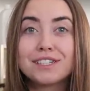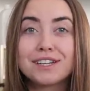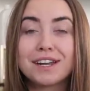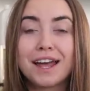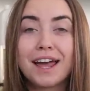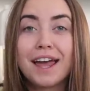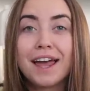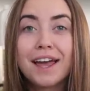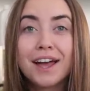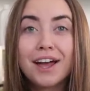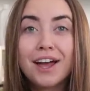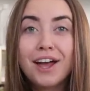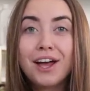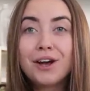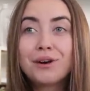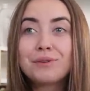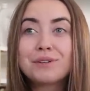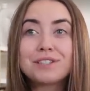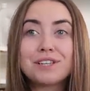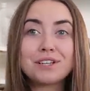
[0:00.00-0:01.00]
Today,
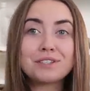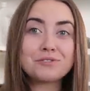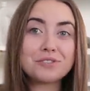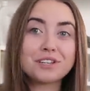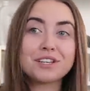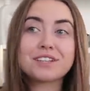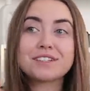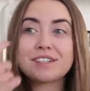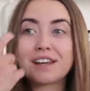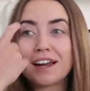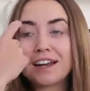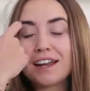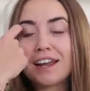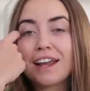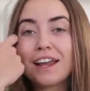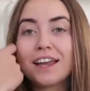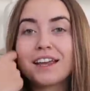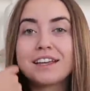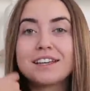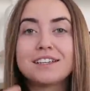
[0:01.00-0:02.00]
what sounds really
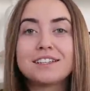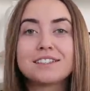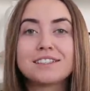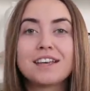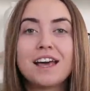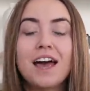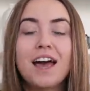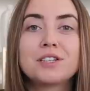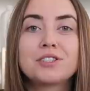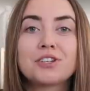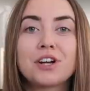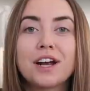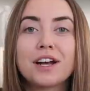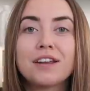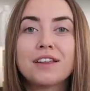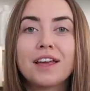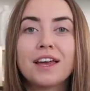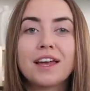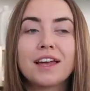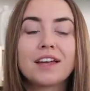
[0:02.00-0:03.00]
exciting is I'm gonna try
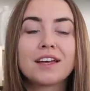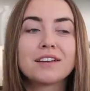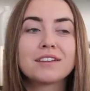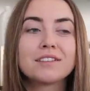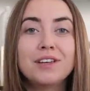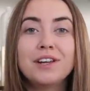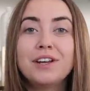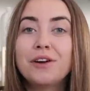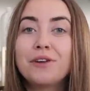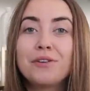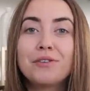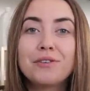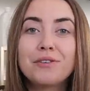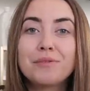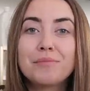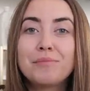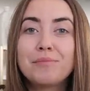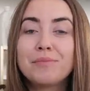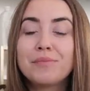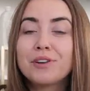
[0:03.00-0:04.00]
to like, you know,
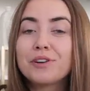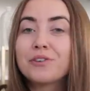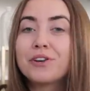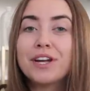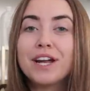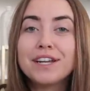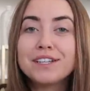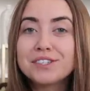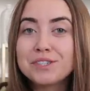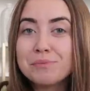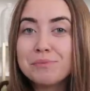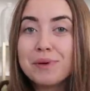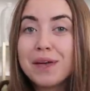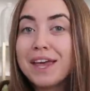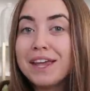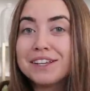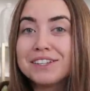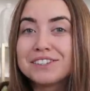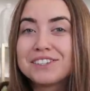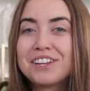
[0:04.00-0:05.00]
create some
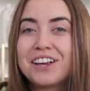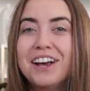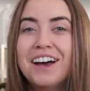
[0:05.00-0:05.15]
pins.